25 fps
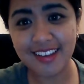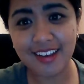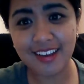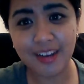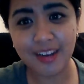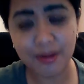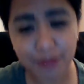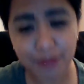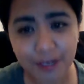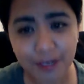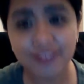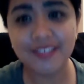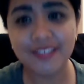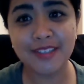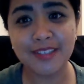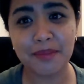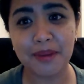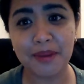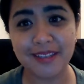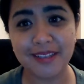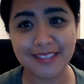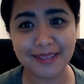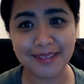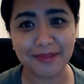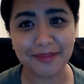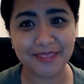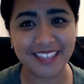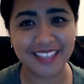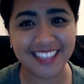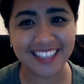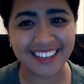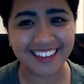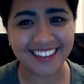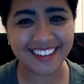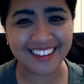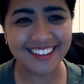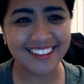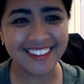I'm nervous about
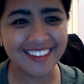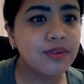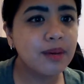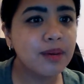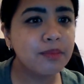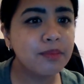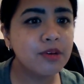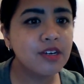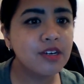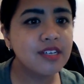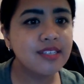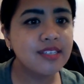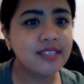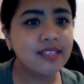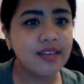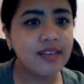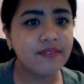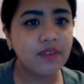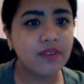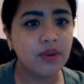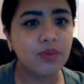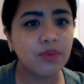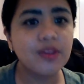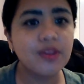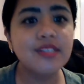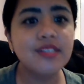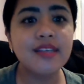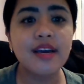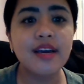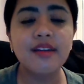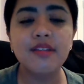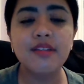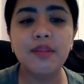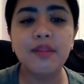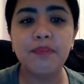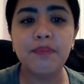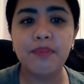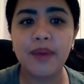something. Number 7. What
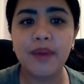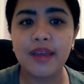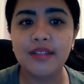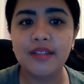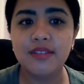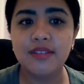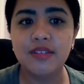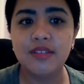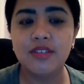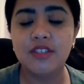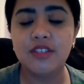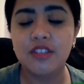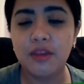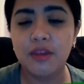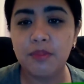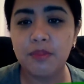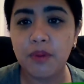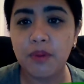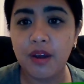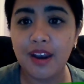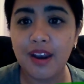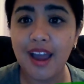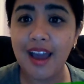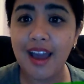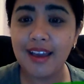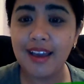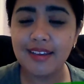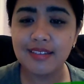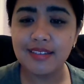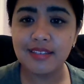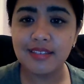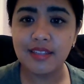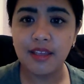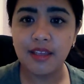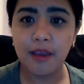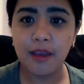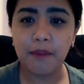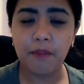side of the bed do you sleep on? I
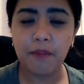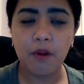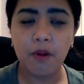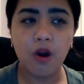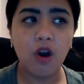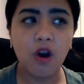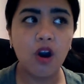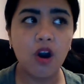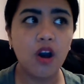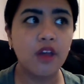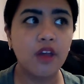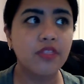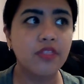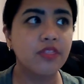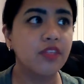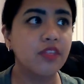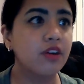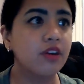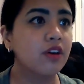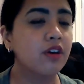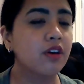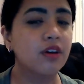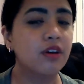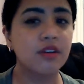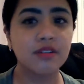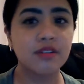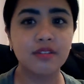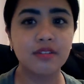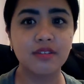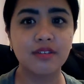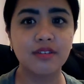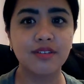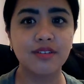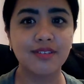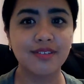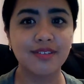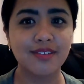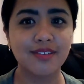sleep on the...
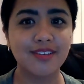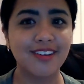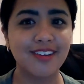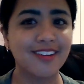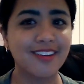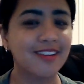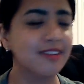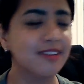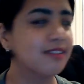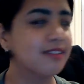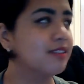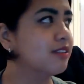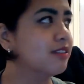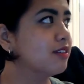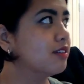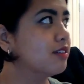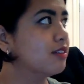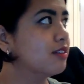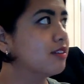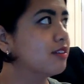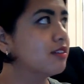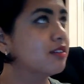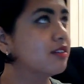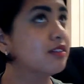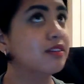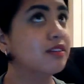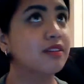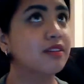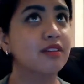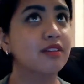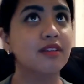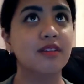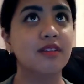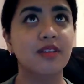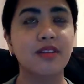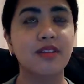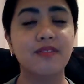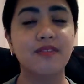Hold on.
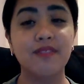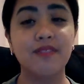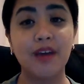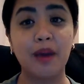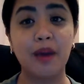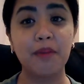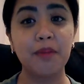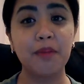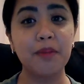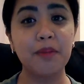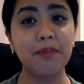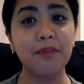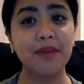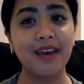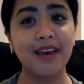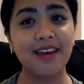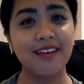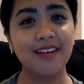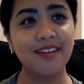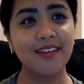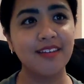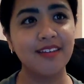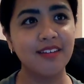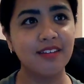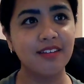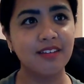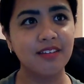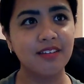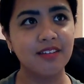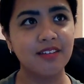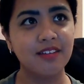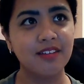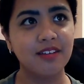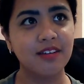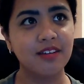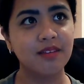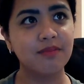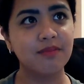I'm in bed.
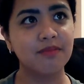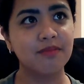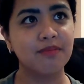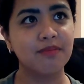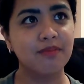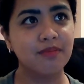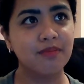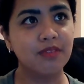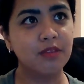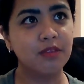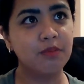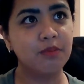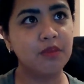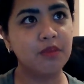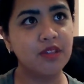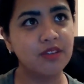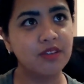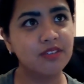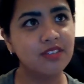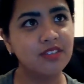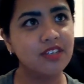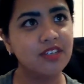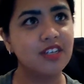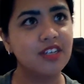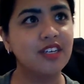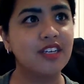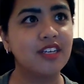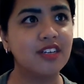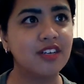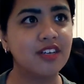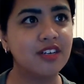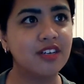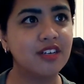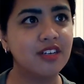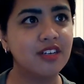The pillows are here.